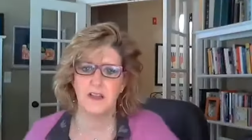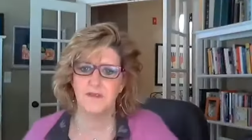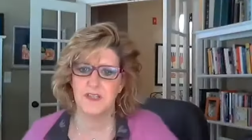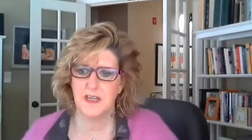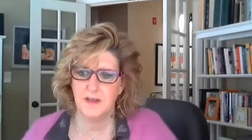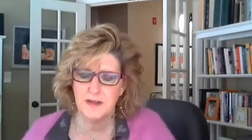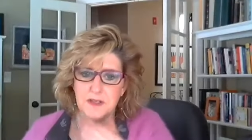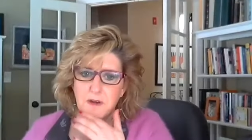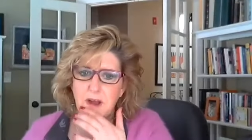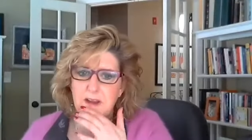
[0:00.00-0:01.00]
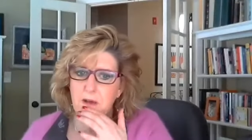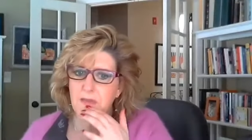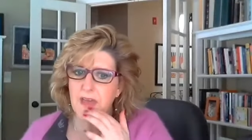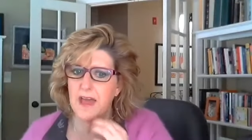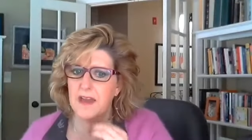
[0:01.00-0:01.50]
love to hear that too. I
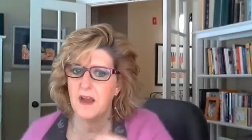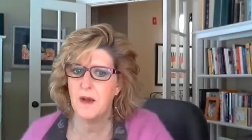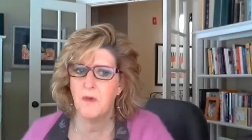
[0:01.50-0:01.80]
know that